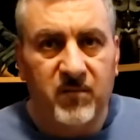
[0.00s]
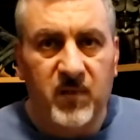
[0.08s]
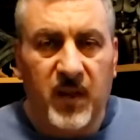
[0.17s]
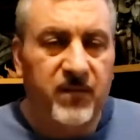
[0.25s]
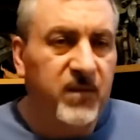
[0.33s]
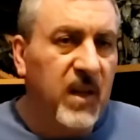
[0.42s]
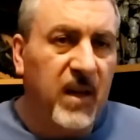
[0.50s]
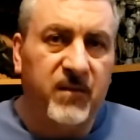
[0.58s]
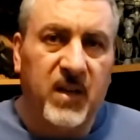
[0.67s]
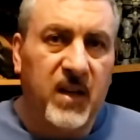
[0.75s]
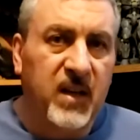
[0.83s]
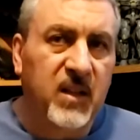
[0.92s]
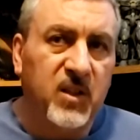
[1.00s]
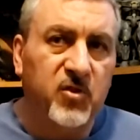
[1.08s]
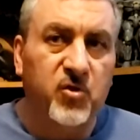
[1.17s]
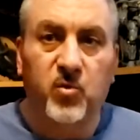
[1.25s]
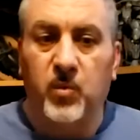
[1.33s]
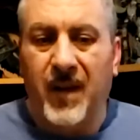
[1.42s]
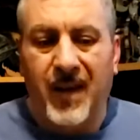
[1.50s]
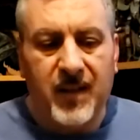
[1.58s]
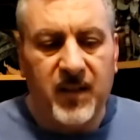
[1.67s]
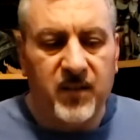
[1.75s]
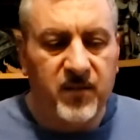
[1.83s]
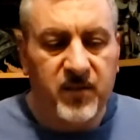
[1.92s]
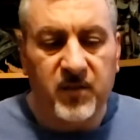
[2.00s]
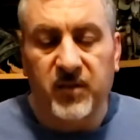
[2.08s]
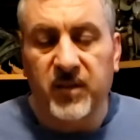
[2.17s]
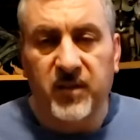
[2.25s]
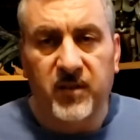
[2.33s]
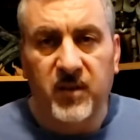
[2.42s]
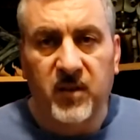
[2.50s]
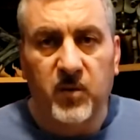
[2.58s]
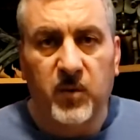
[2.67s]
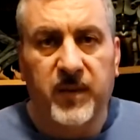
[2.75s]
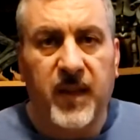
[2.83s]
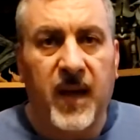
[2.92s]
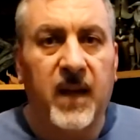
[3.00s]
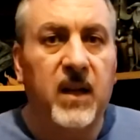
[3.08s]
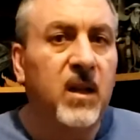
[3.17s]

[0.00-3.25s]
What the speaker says: I haven't had any issues with any of the series with that.